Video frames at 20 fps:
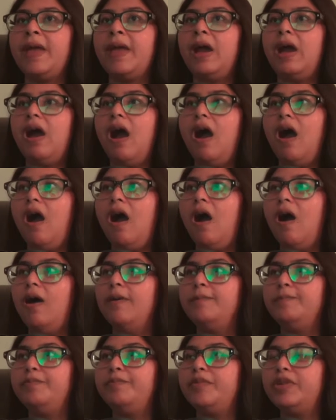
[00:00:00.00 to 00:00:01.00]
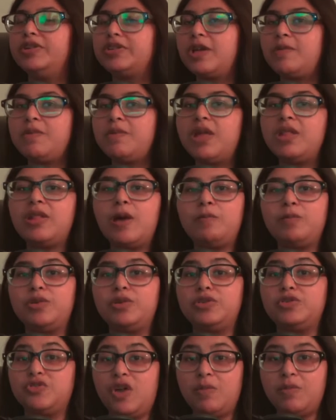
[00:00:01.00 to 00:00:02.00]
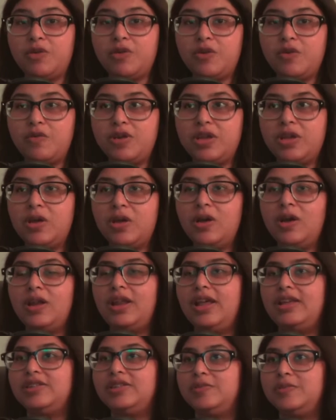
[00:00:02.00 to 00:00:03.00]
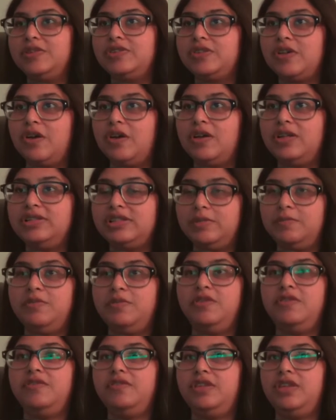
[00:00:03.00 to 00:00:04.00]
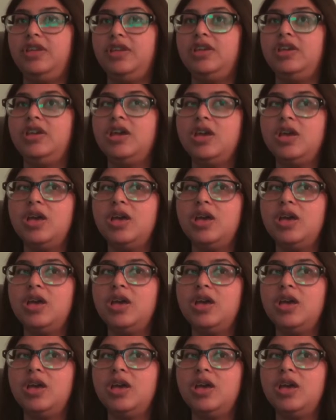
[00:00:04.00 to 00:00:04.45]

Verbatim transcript: Um, there's gonna be a lot more drama going on, as we saw in some of the